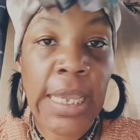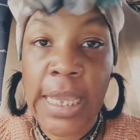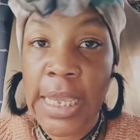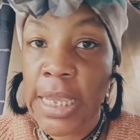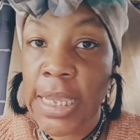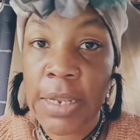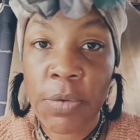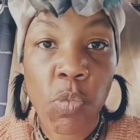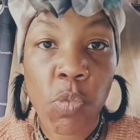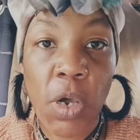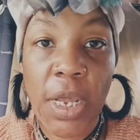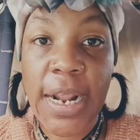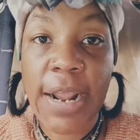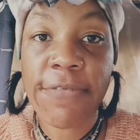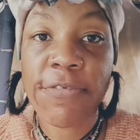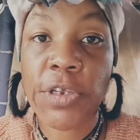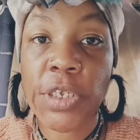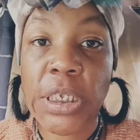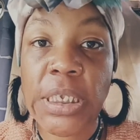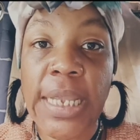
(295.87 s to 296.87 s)
in
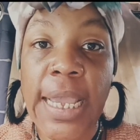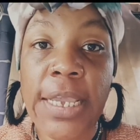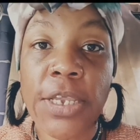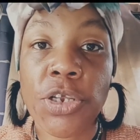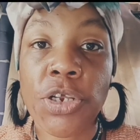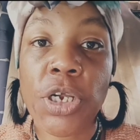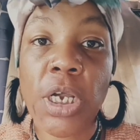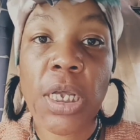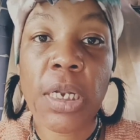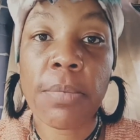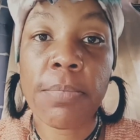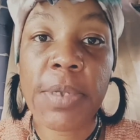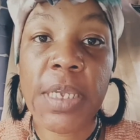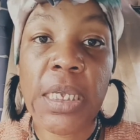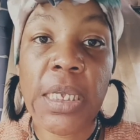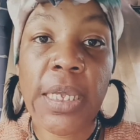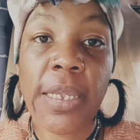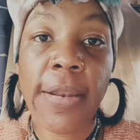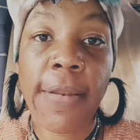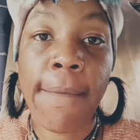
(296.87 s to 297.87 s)
whatever state you're going to
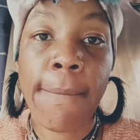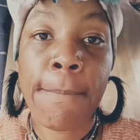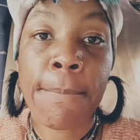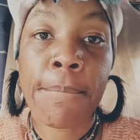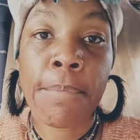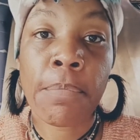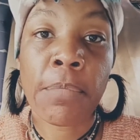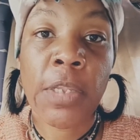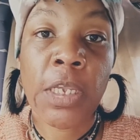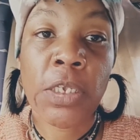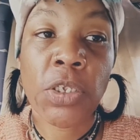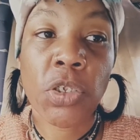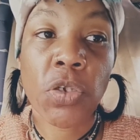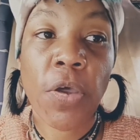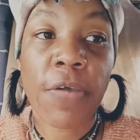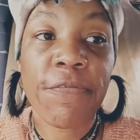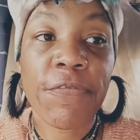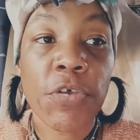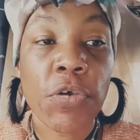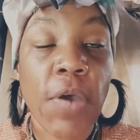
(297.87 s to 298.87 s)
be in. So
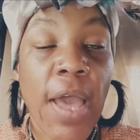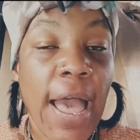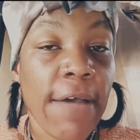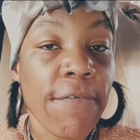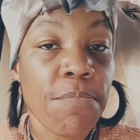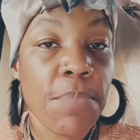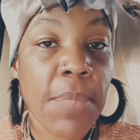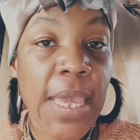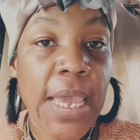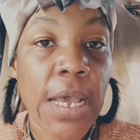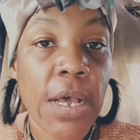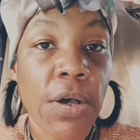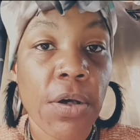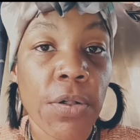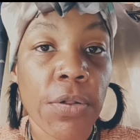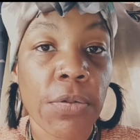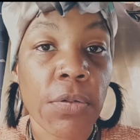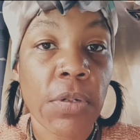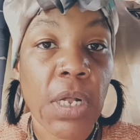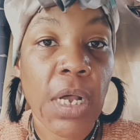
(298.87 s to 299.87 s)
if you have
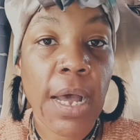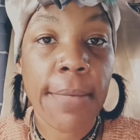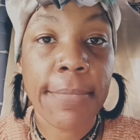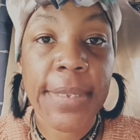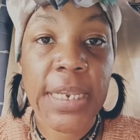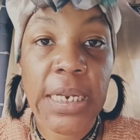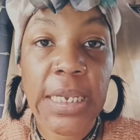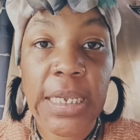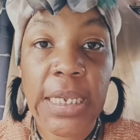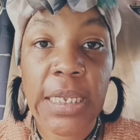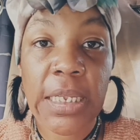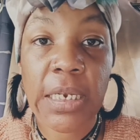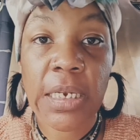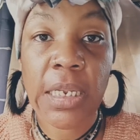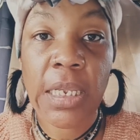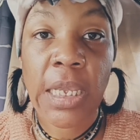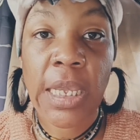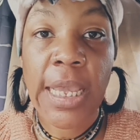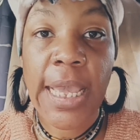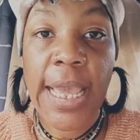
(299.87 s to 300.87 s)
mail coming in
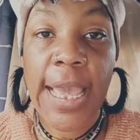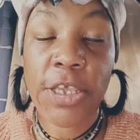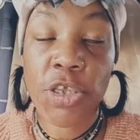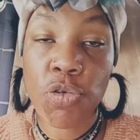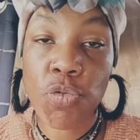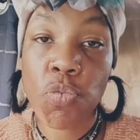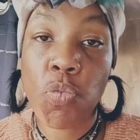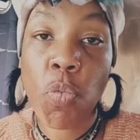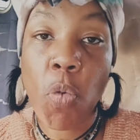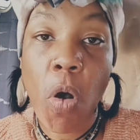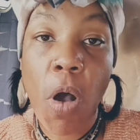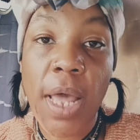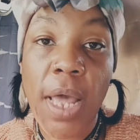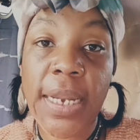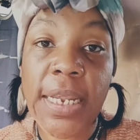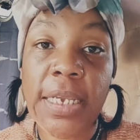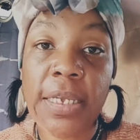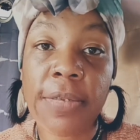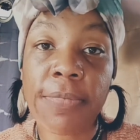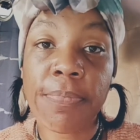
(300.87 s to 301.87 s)
and you want
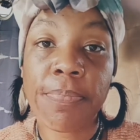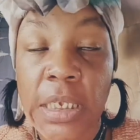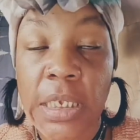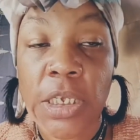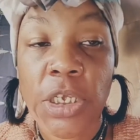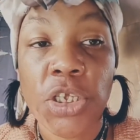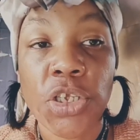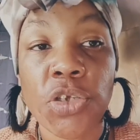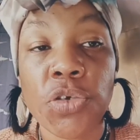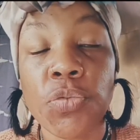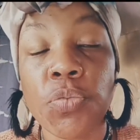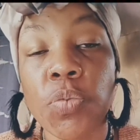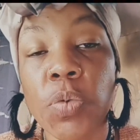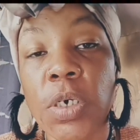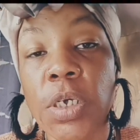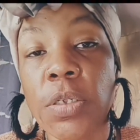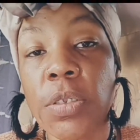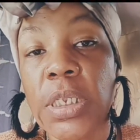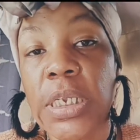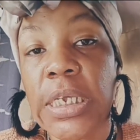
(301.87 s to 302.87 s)
it, you
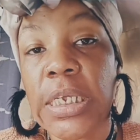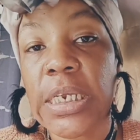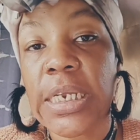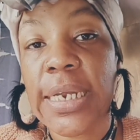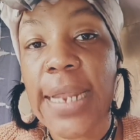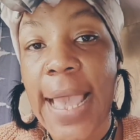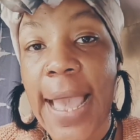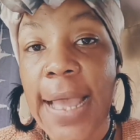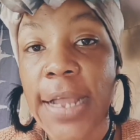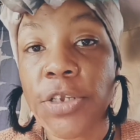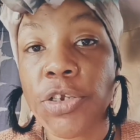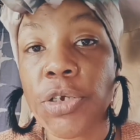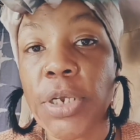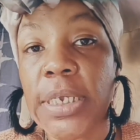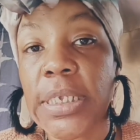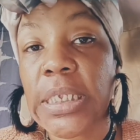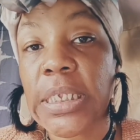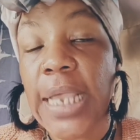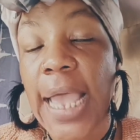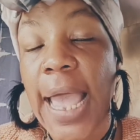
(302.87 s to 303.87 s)
will need an address to